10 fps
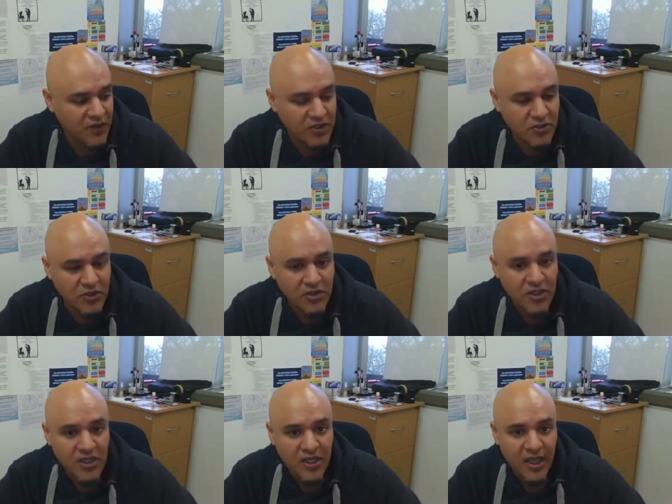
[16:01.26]

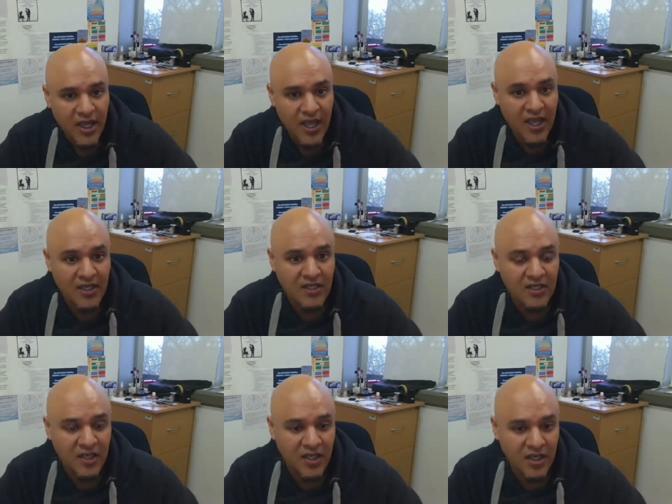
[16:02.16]
feature
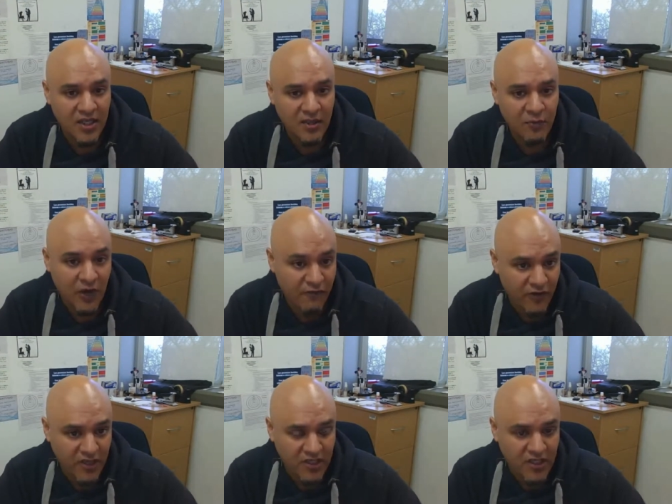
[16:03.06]
and uh,
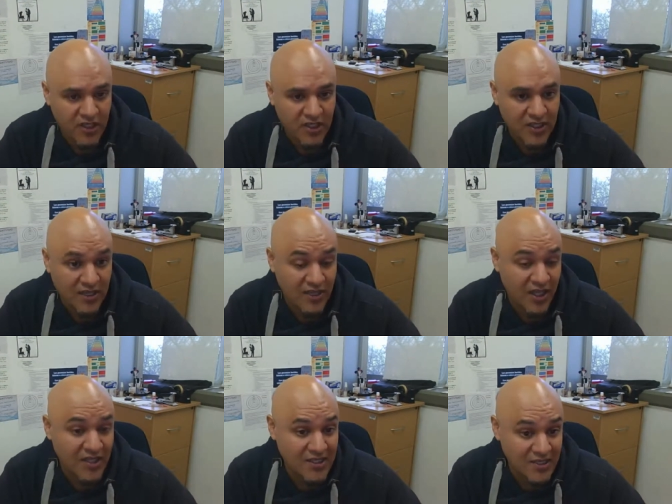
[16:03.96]
preferably that
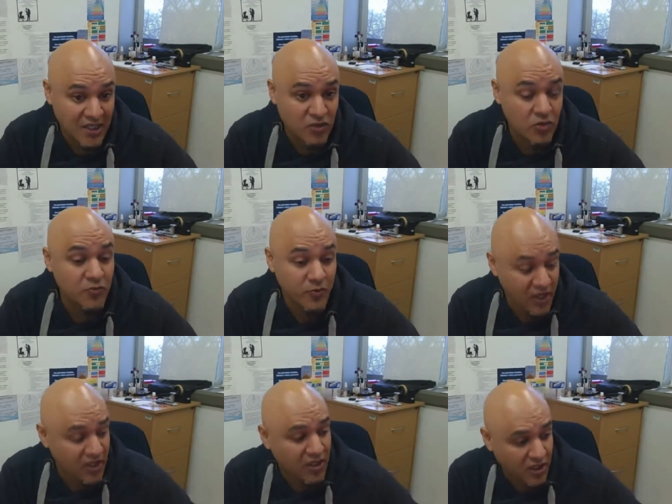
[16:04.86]
they intend to
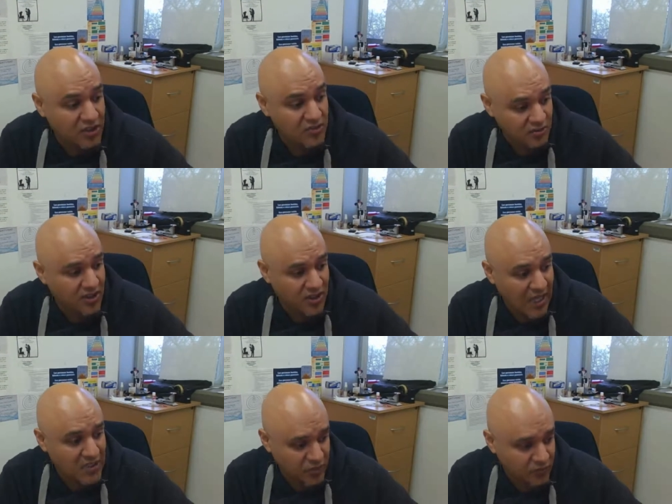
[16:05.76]
bring into the
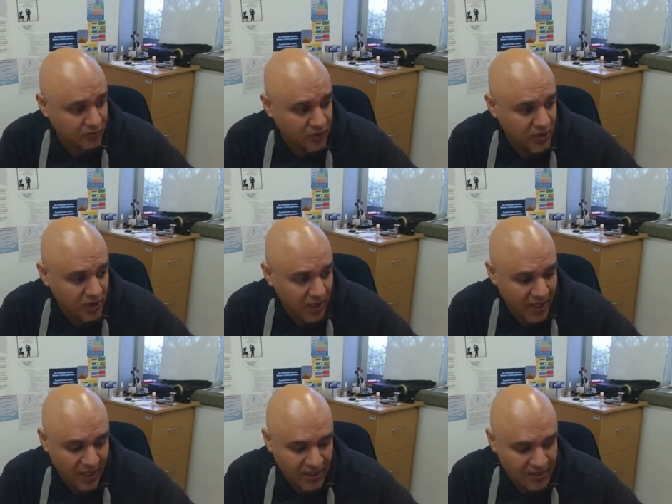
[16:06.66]
classroom
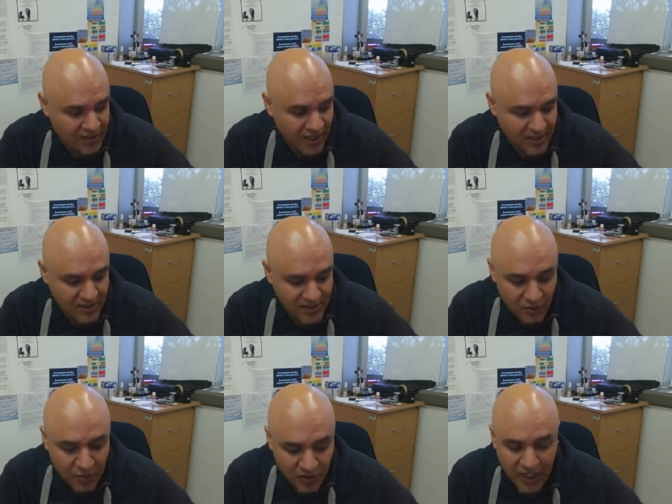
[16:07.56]
as, as a
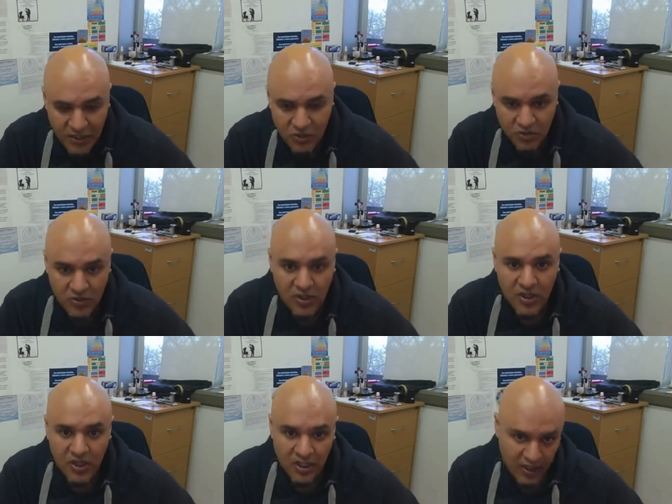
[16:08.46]
simulation
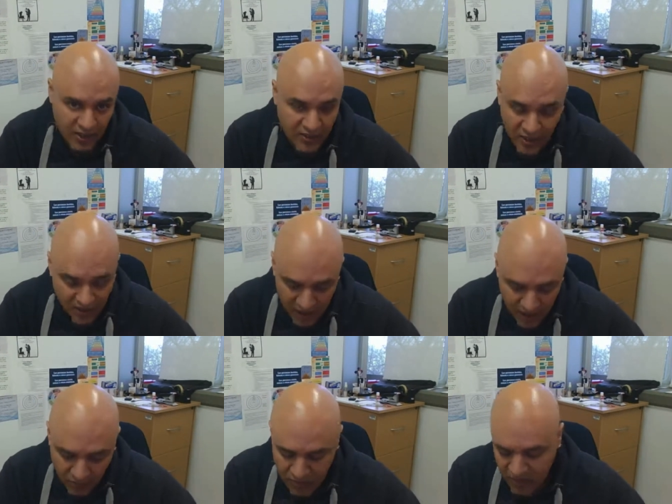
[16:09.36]
in, in their
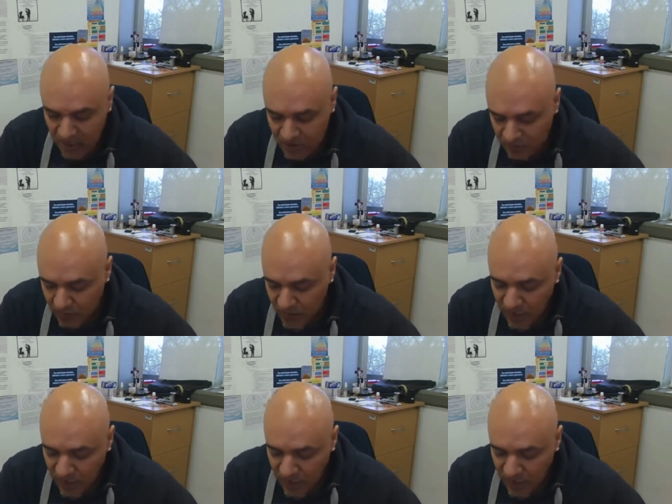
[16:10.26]
language classroom.